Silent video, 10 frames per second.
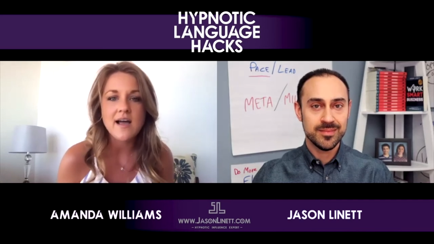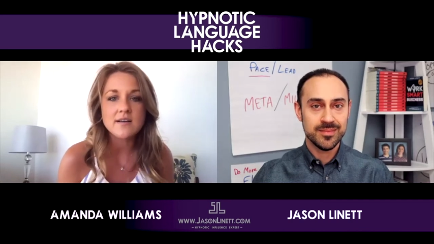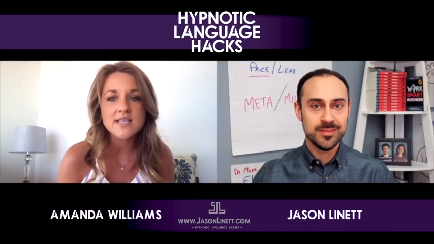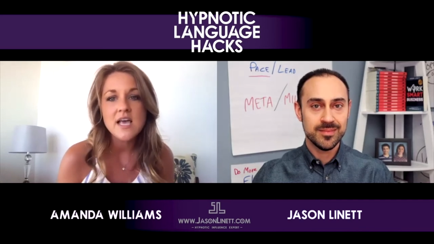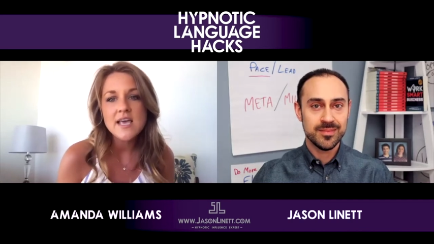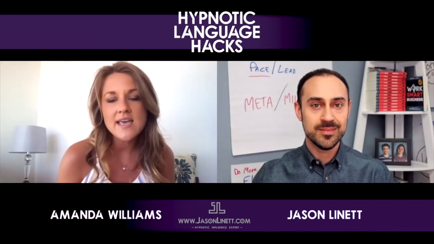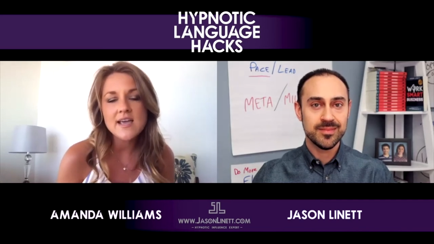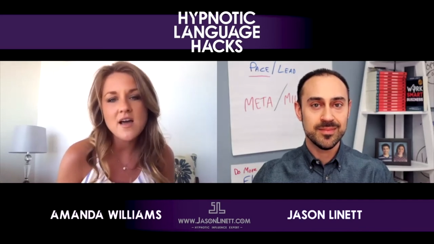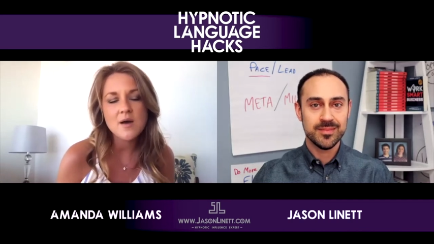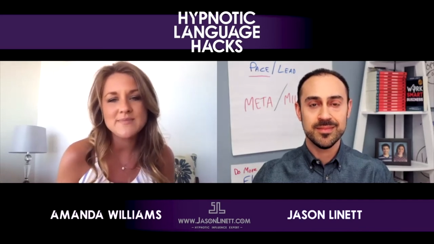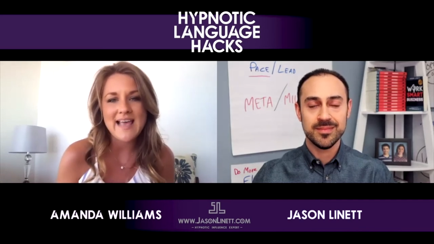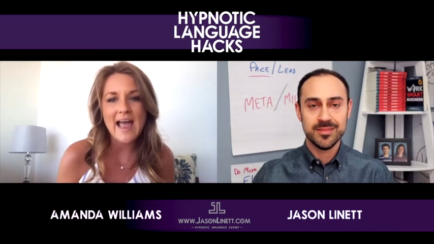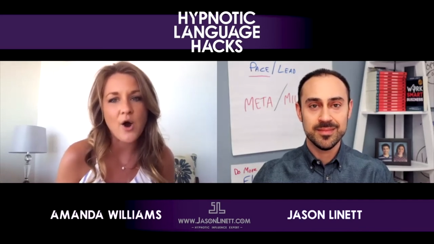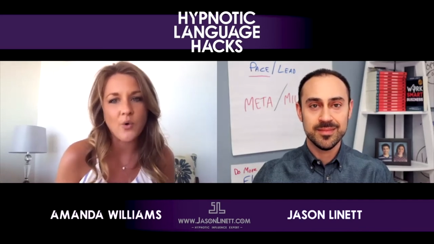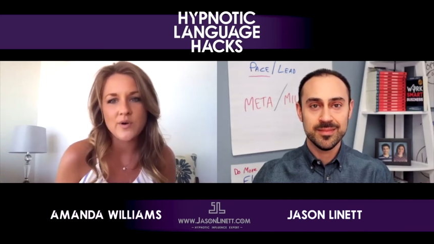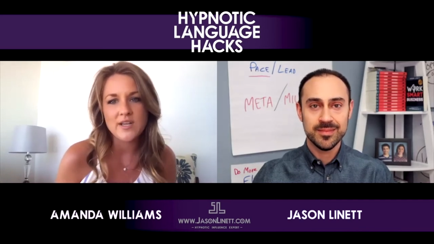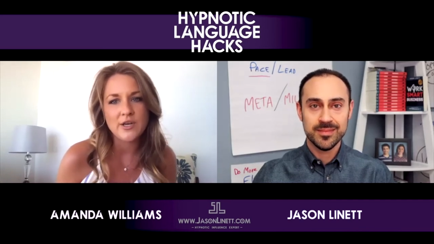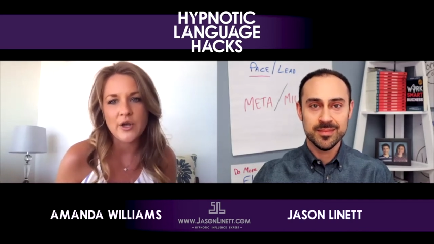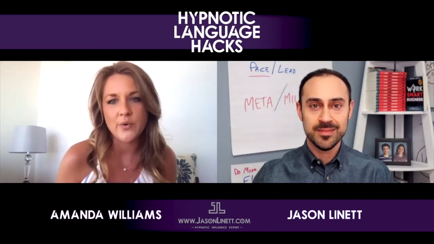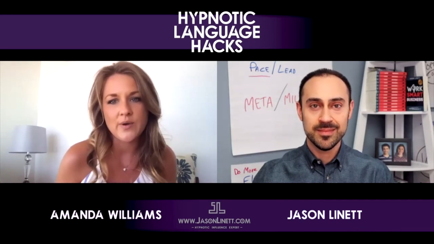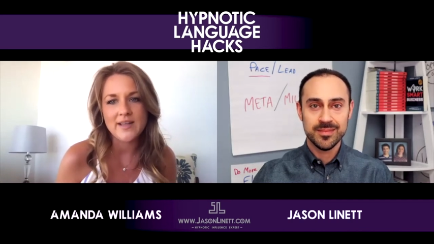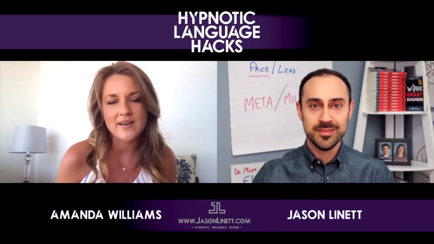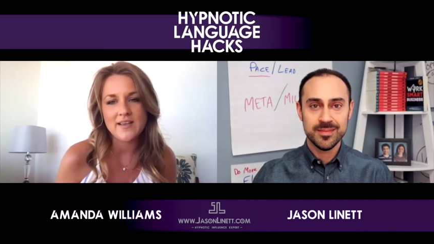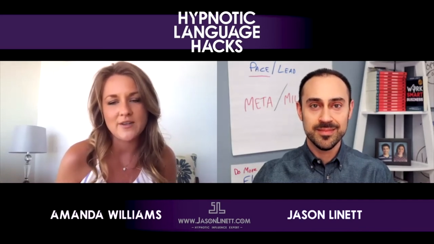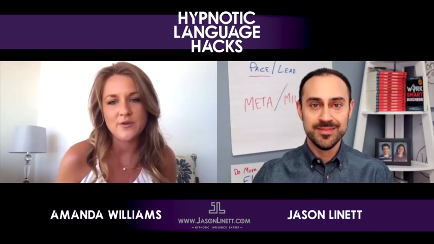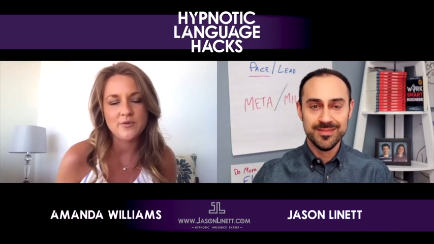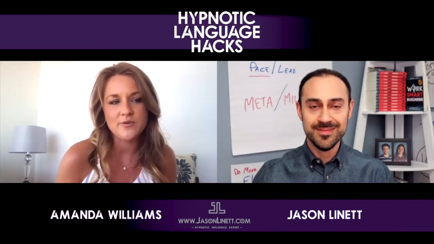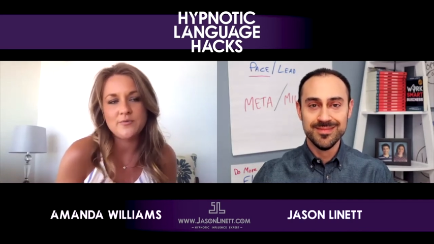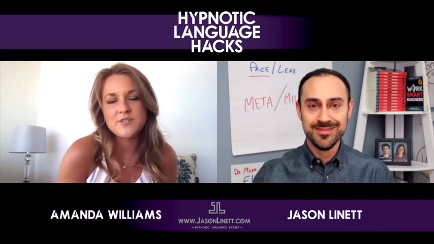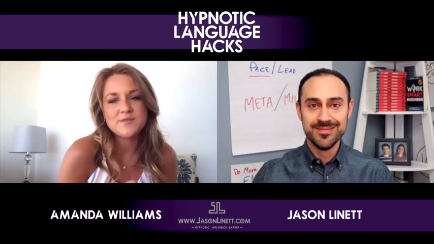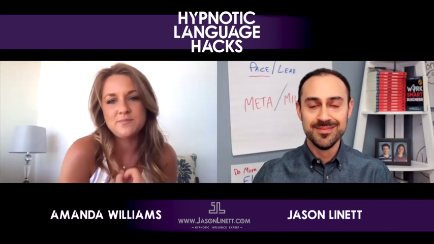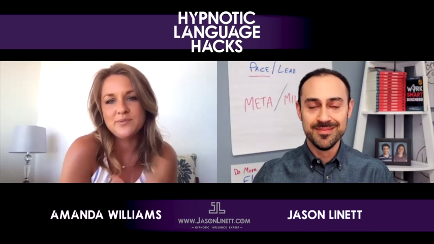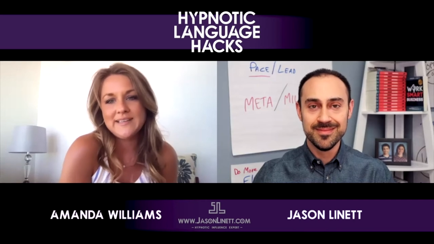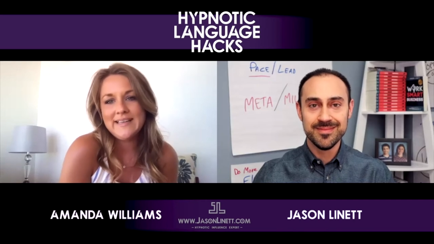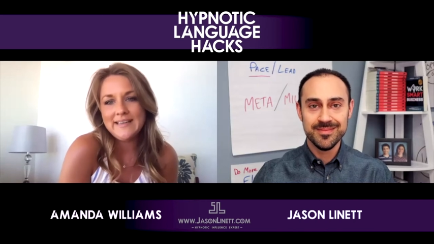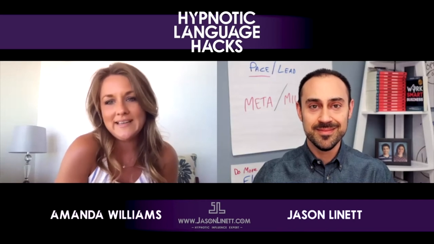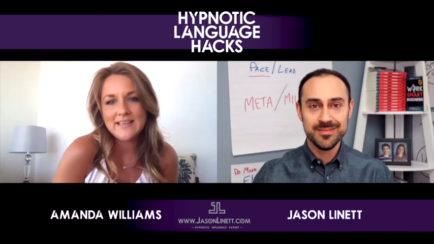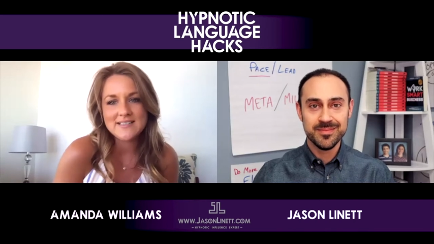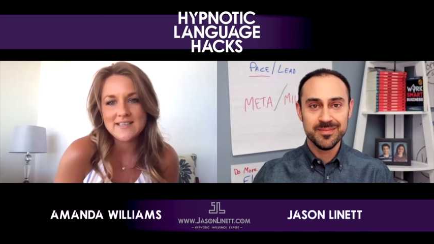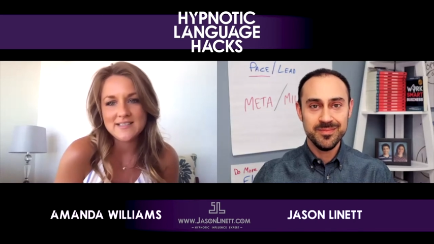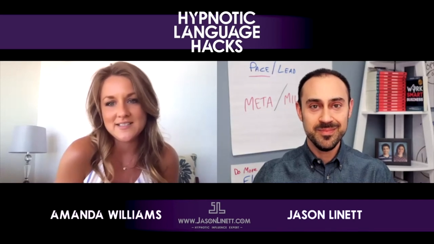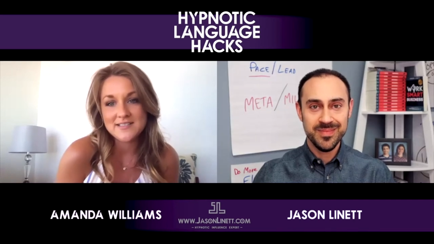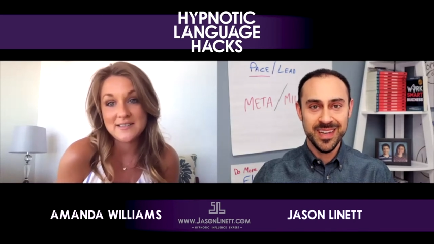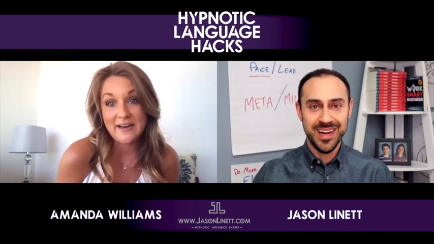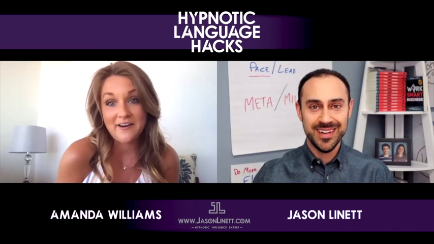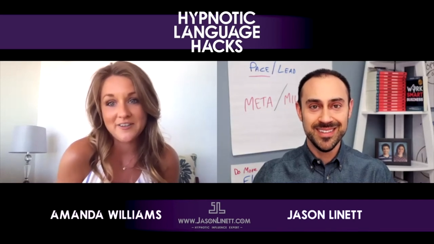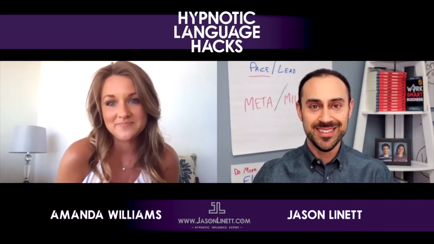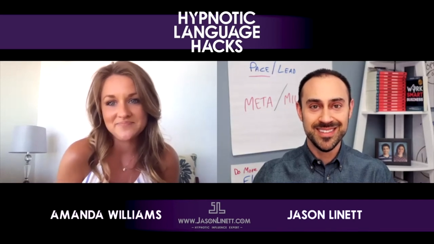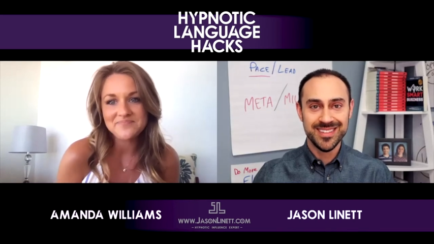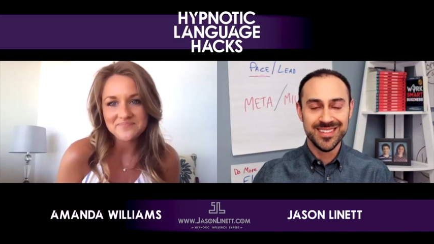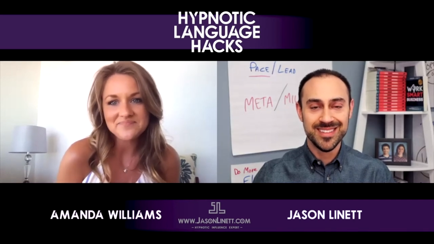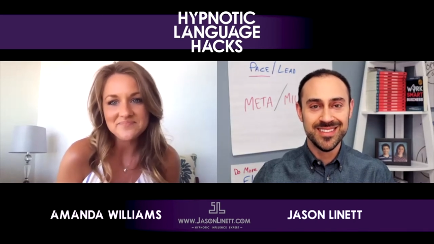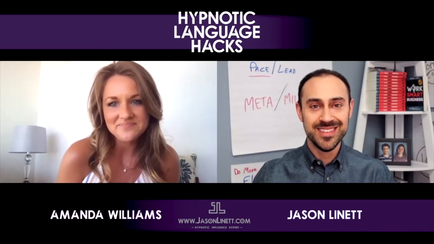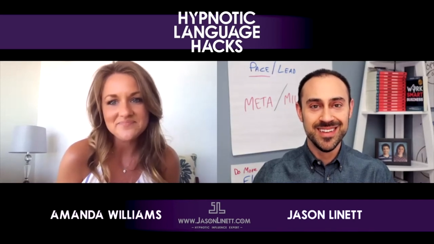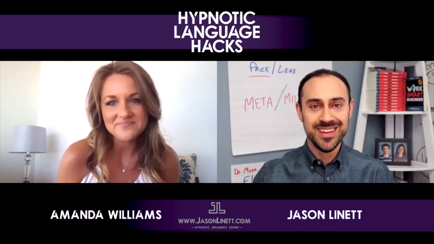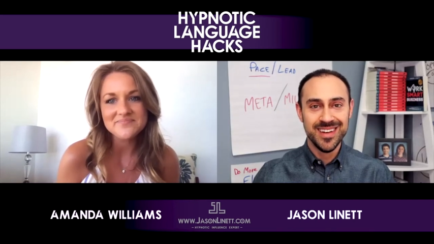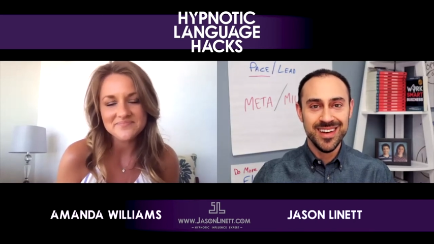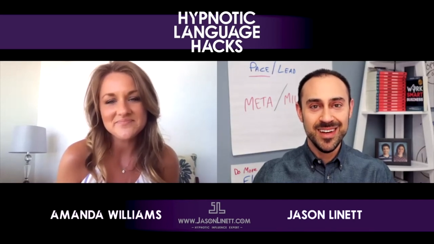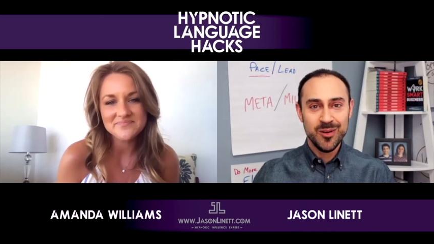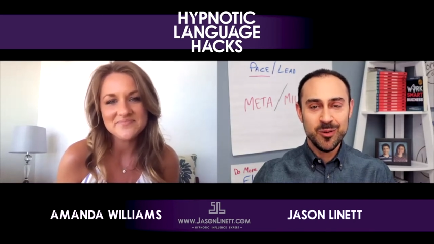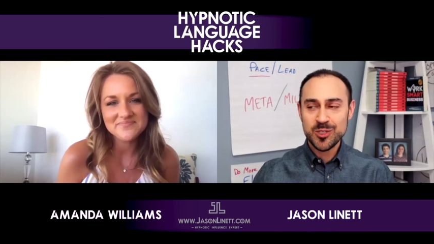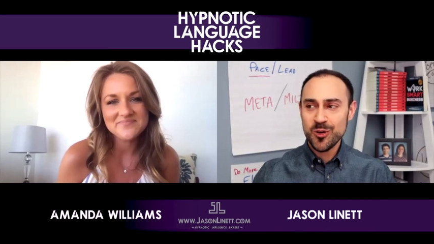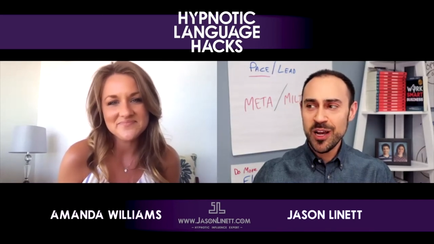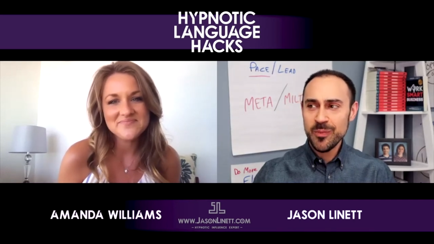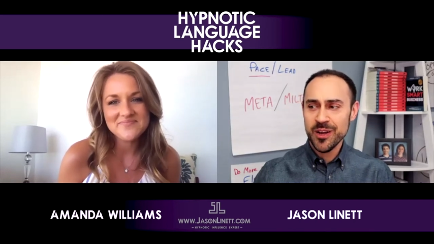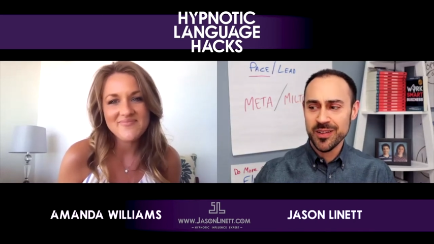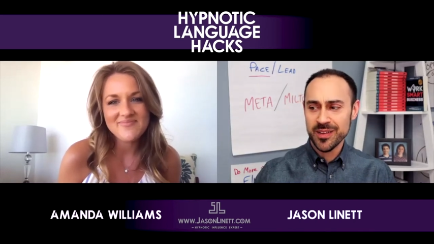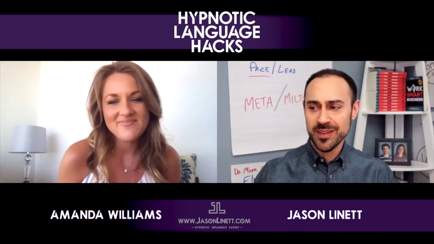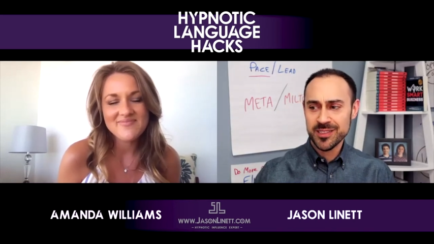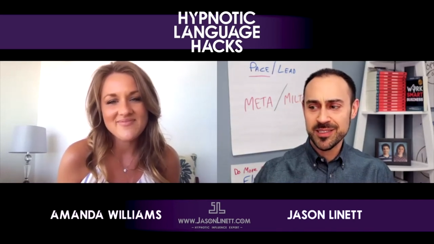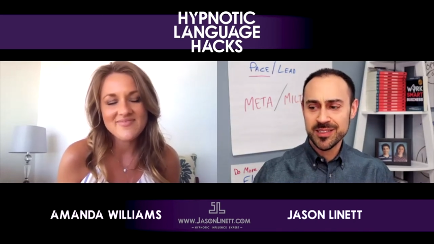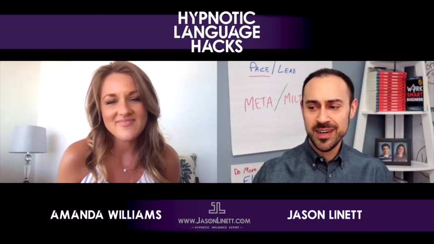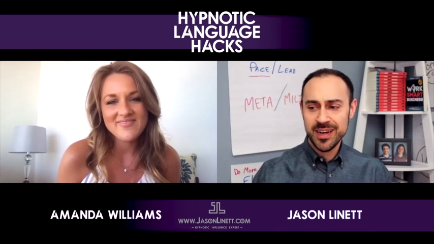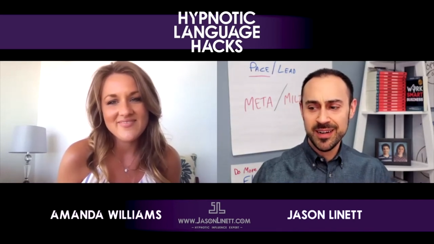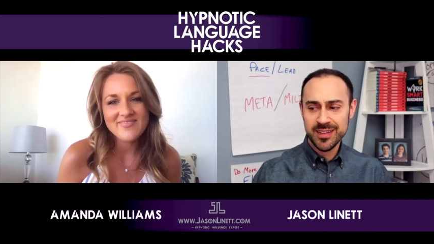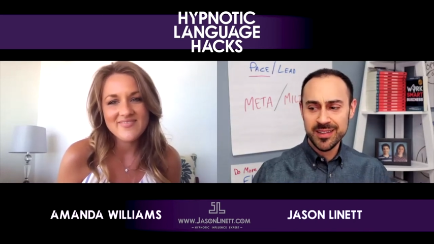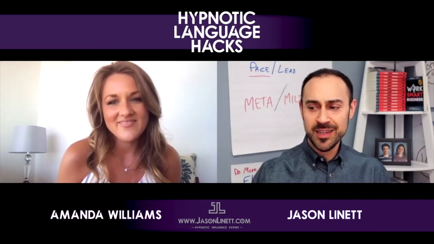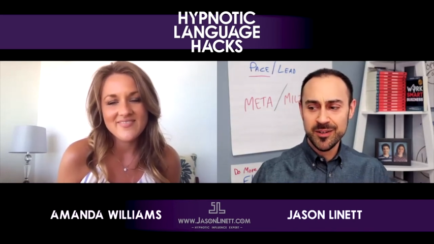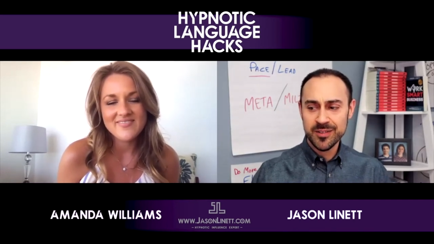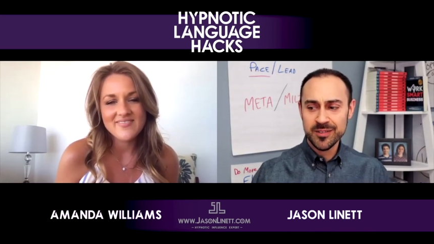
Speaker 1: a house, it comes out, you know, it, you, you just bleed it. It's, it's just yeah. there
Speaker 2: which correct me on this uh, there